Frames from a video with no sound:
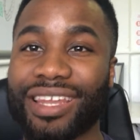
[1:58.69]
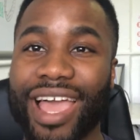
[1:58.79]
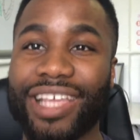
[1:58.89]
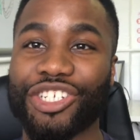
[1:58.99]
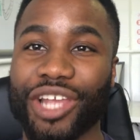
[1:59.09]

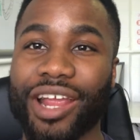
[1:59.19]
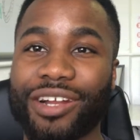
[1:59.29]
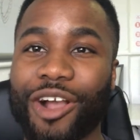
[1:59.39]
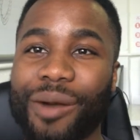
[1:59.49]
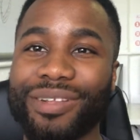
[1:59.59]
like, share,
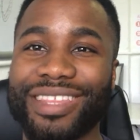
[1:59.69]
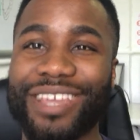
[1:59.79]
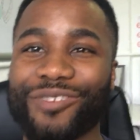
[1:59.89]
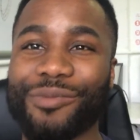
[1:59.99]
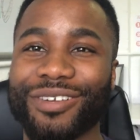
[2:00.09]
and comment.
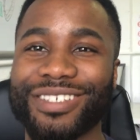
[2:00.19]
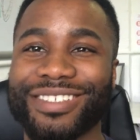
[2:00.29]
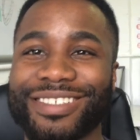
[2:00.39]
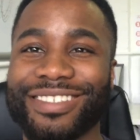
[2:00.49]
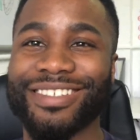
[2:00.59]
Thank you very much.